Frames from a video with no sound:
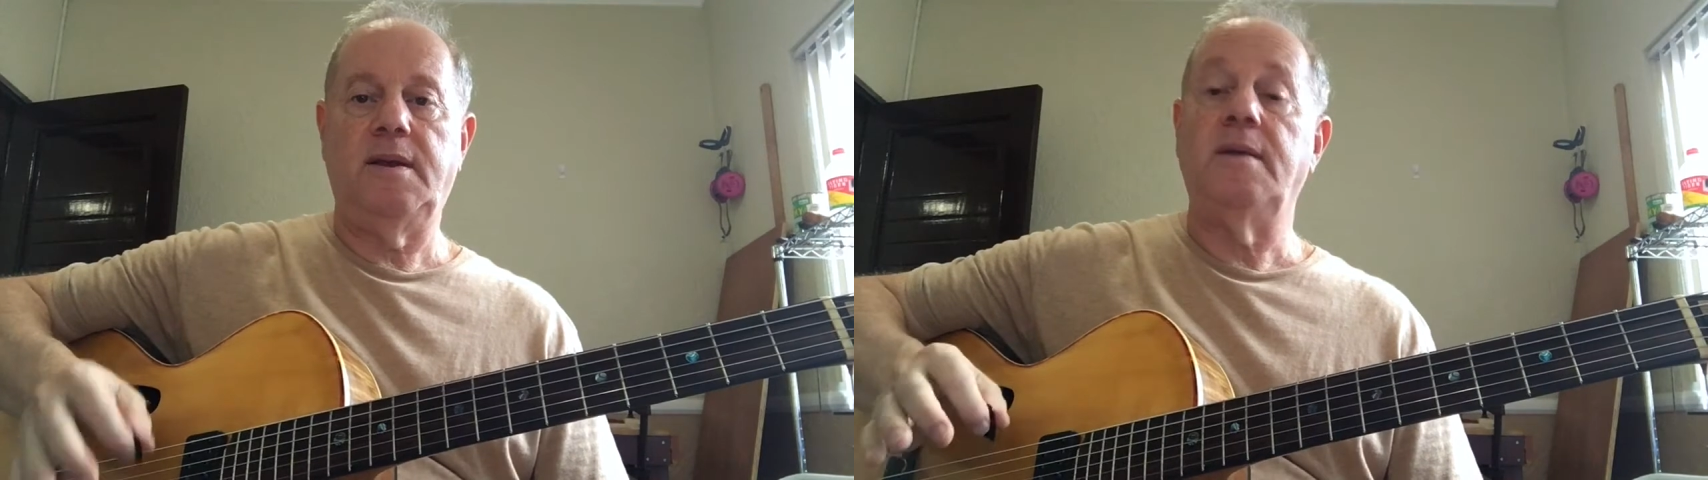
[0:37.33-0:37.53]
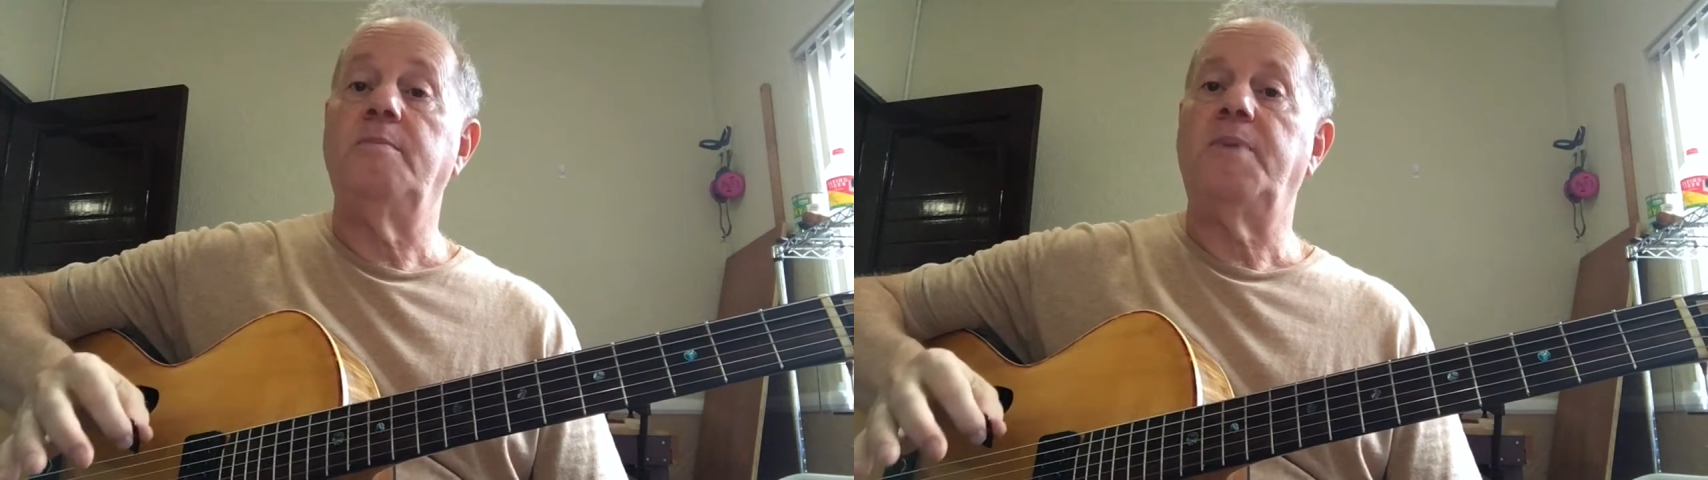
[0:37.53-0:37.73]

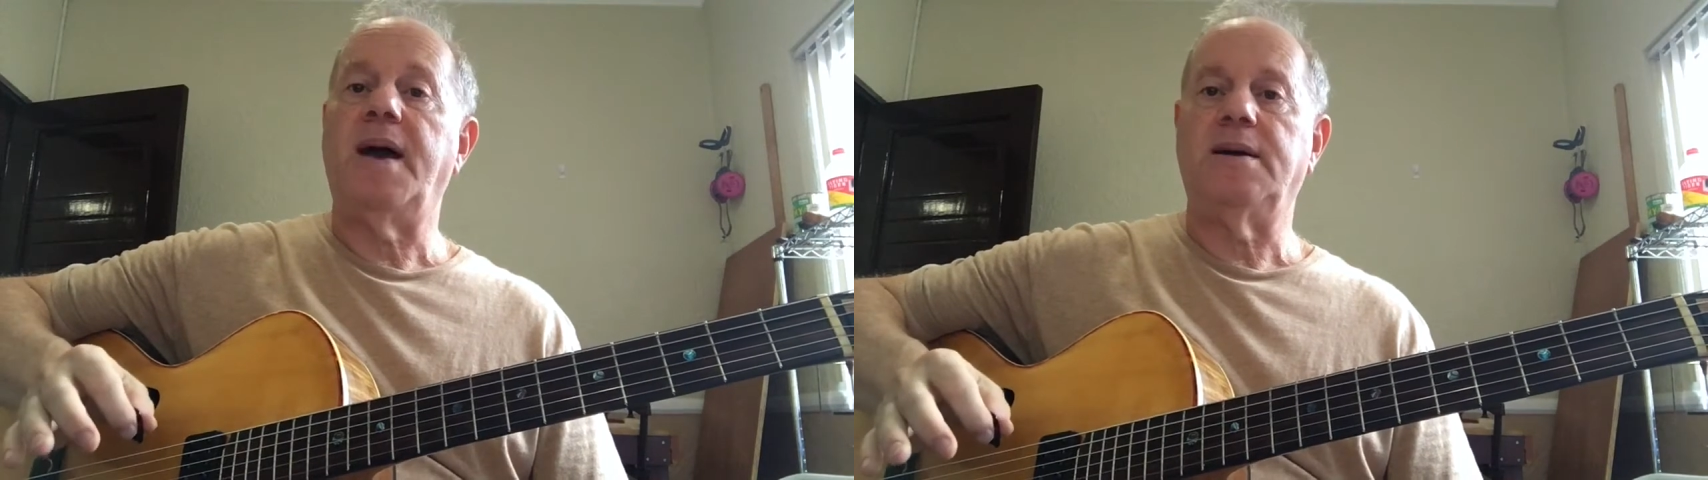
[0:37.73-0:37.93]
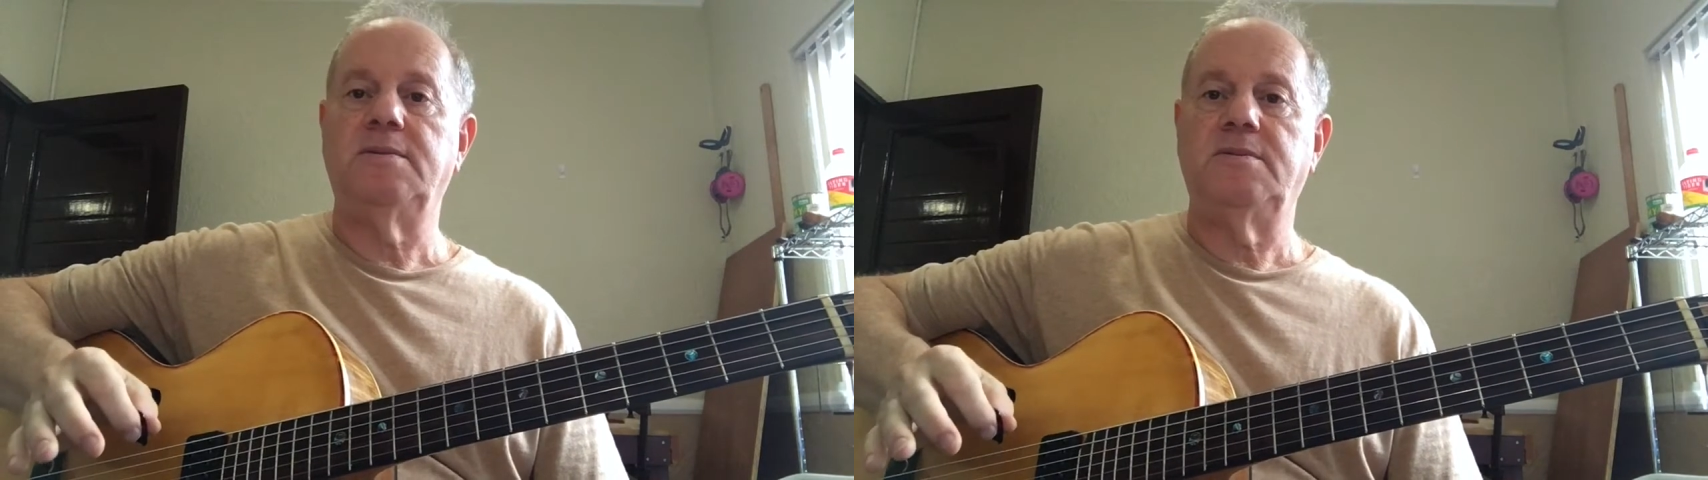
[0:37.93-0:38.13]

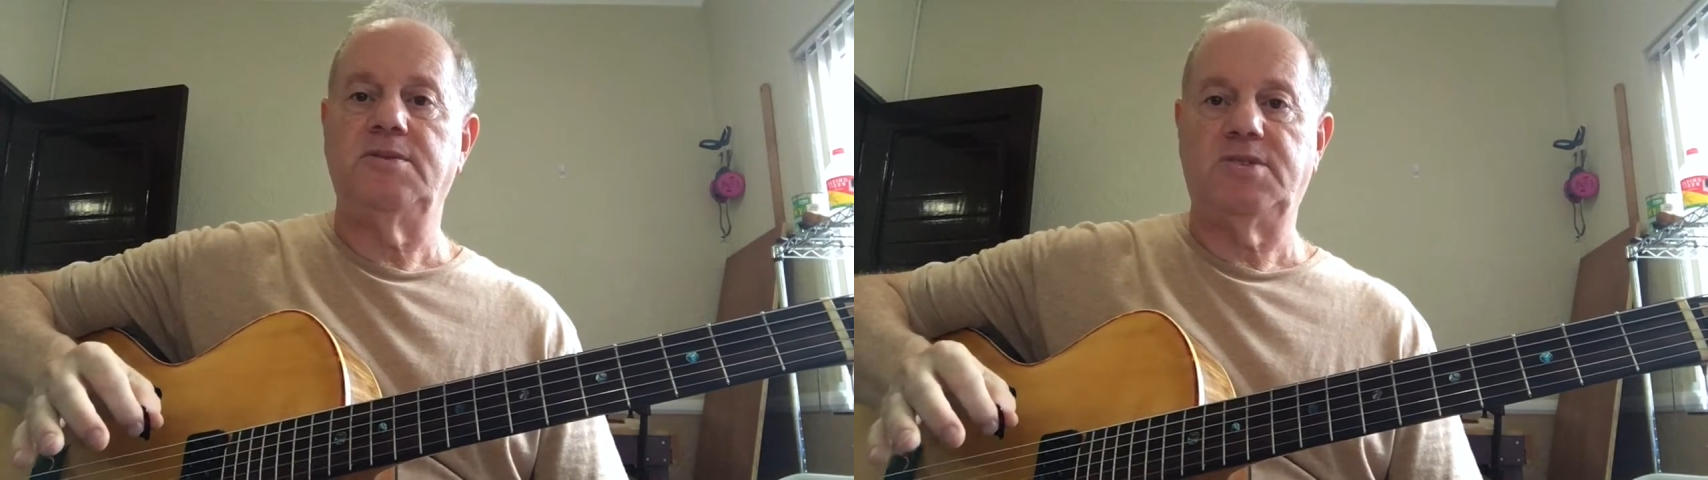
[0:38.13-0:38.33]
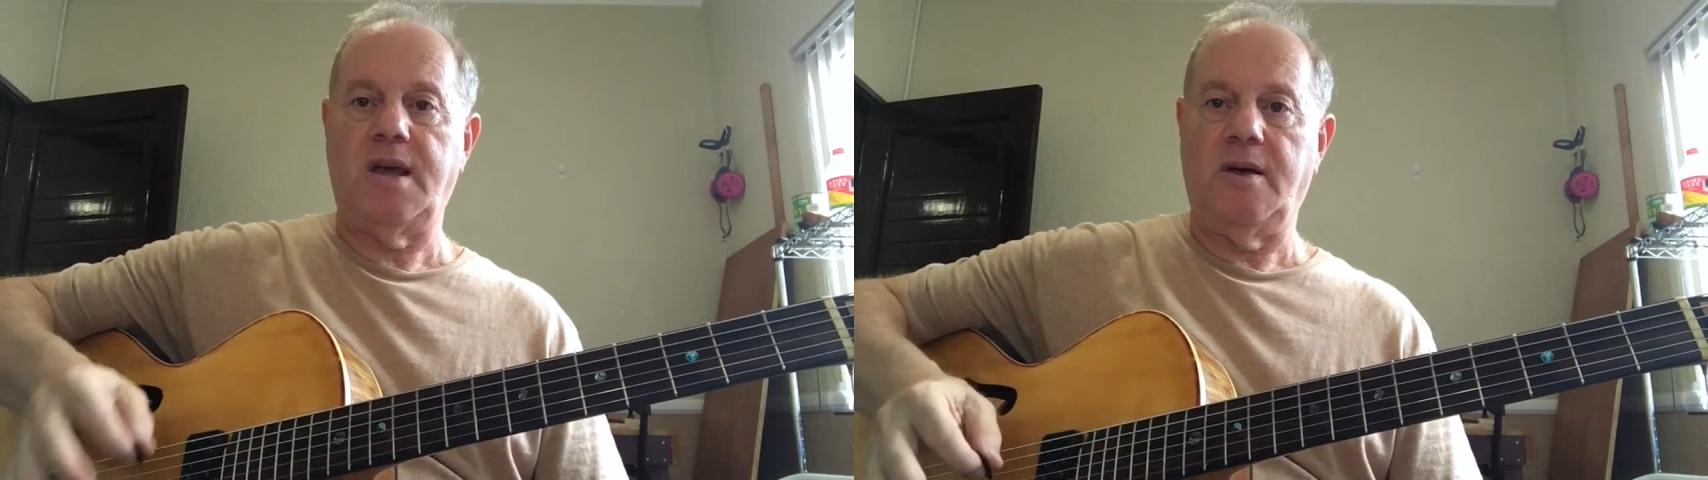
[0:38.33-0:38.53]
impact the
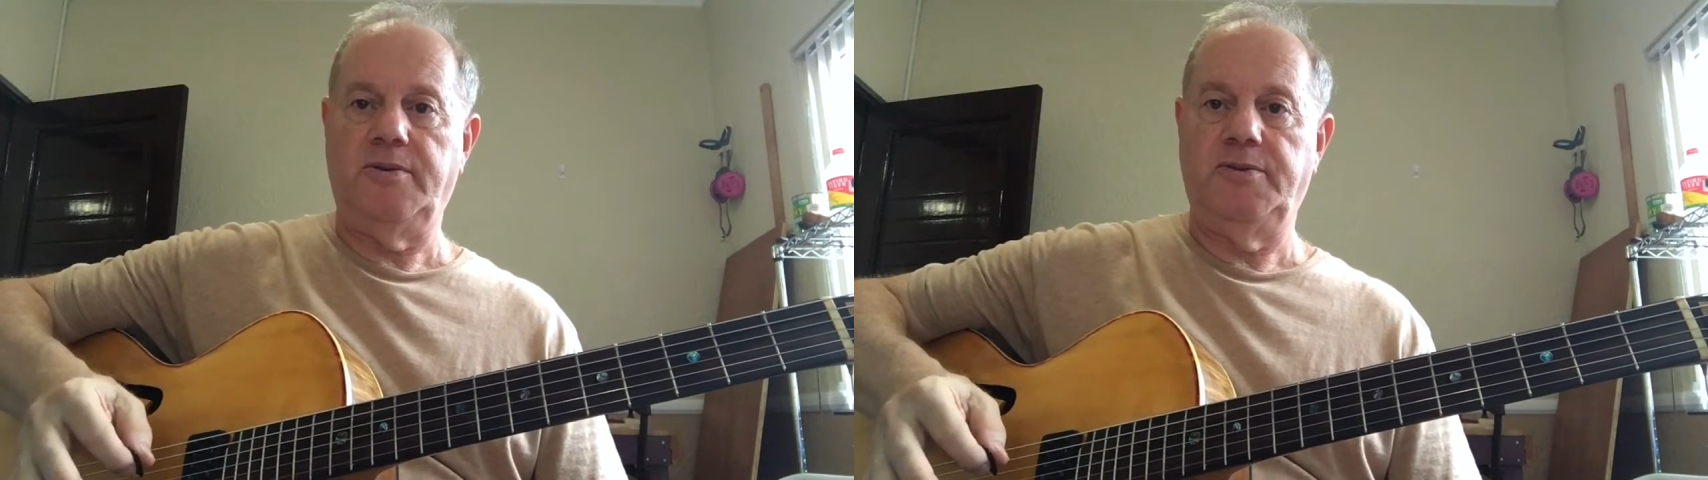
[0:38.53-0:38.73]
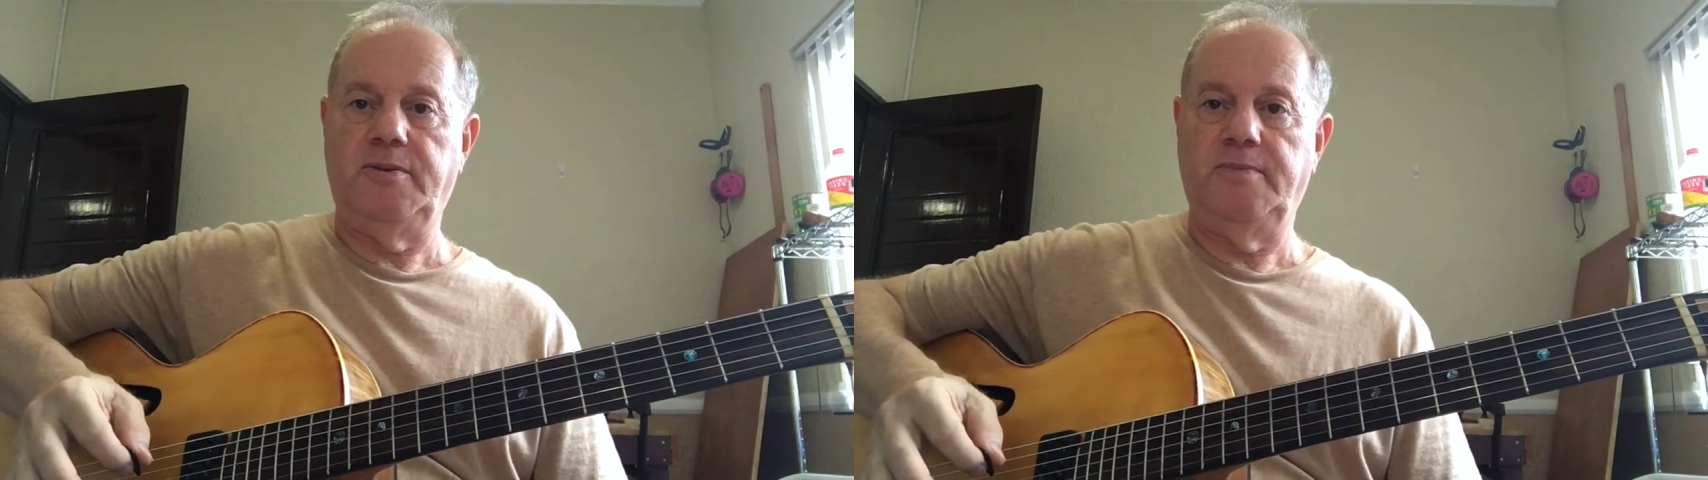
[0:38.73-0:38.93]
sound.